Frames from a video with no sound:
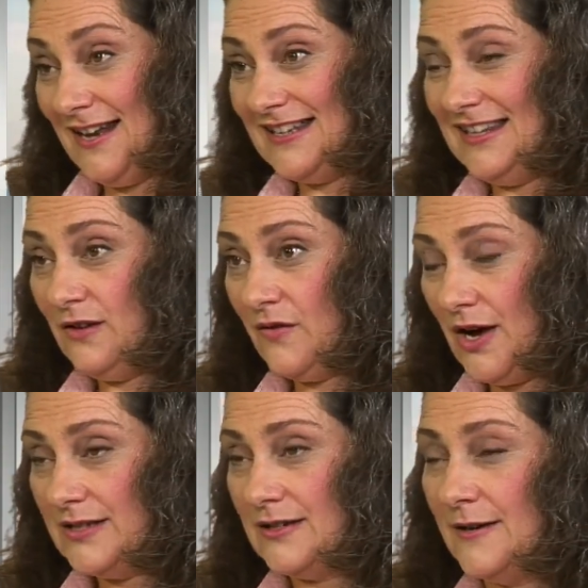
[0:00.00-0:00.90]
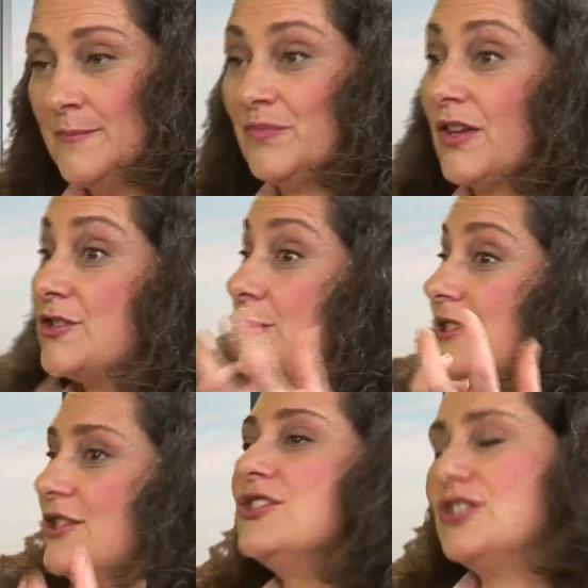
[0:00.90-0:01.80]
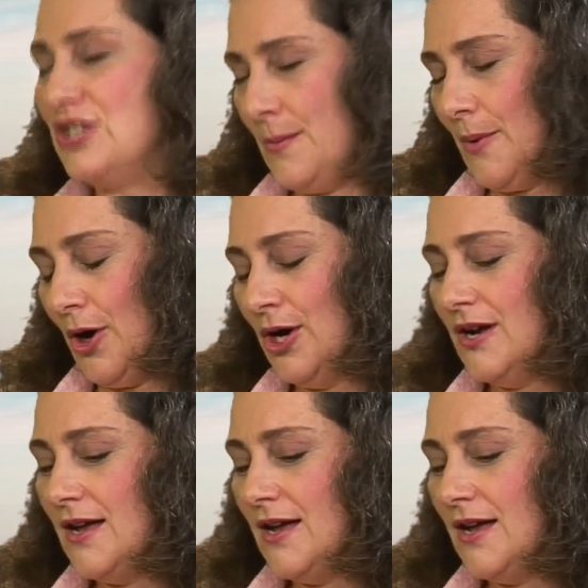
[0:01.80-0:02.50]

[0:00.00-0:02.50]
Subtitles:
like the advisor. So it's cheaper.